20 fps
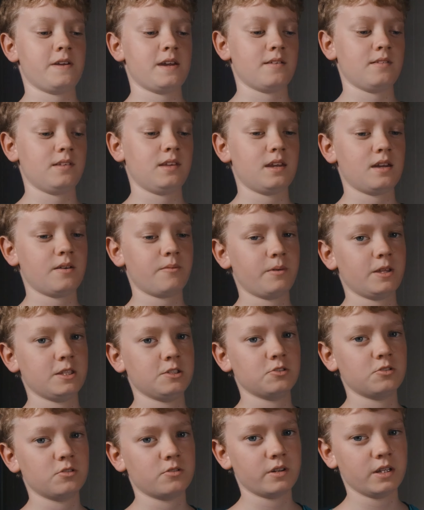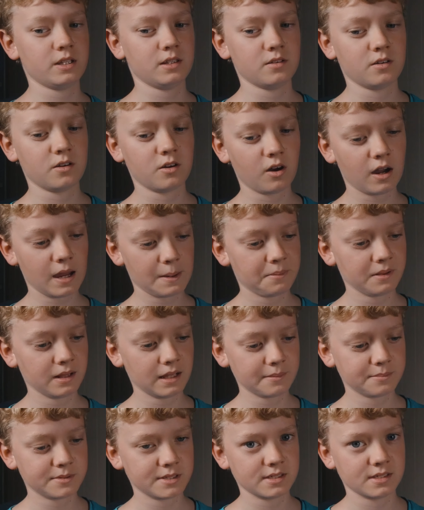found out when you're in
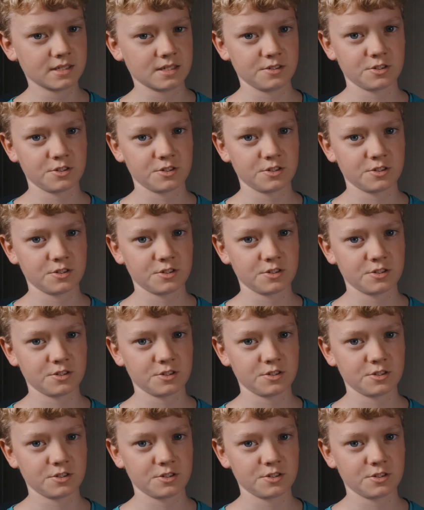hyperlapses